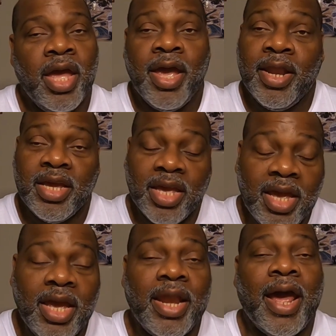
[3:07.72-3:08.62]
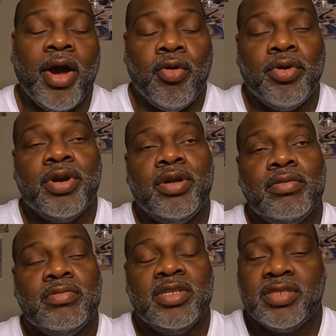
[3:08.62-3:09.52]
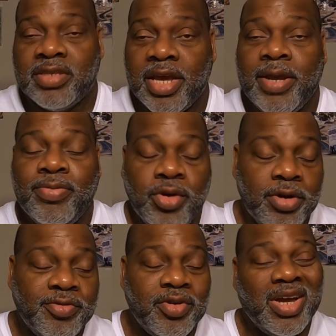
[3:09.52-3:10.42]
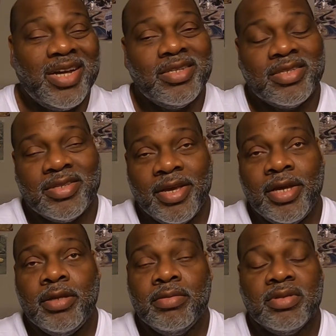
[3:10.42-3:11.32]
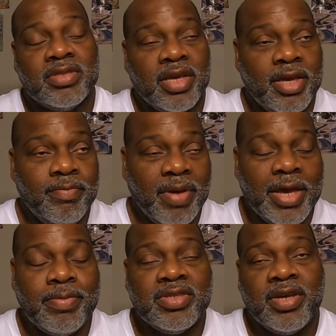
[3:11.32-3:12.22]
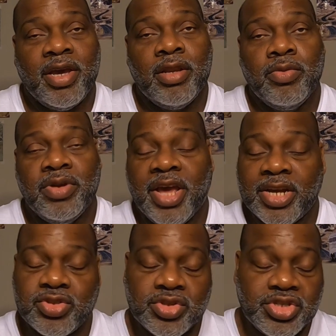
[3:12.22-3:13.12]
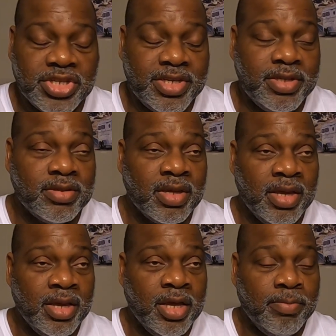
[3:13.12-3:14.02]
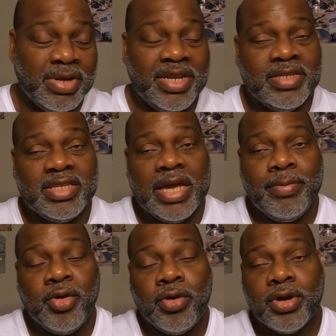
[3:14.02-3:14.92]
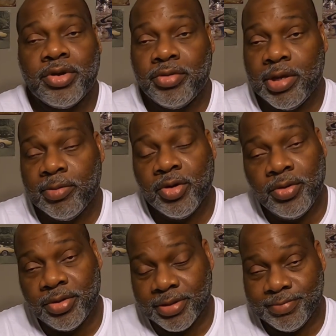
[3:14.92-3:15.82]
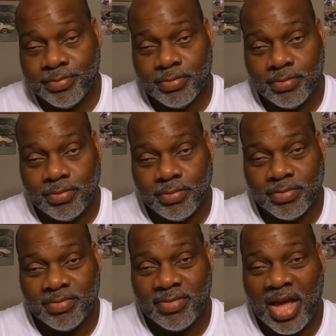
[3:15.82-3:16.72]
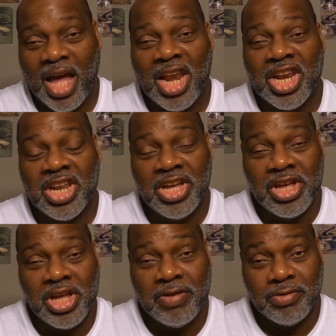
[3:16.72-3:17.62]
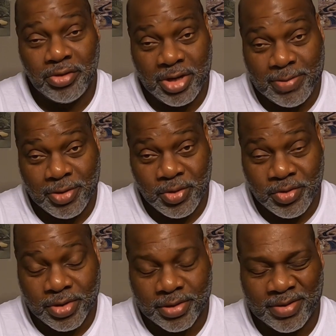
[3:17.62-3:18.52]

And again, I ordered the same $34 steak, same baked potato with extra cheese, but this time I ordered cream corn. I love cream corn.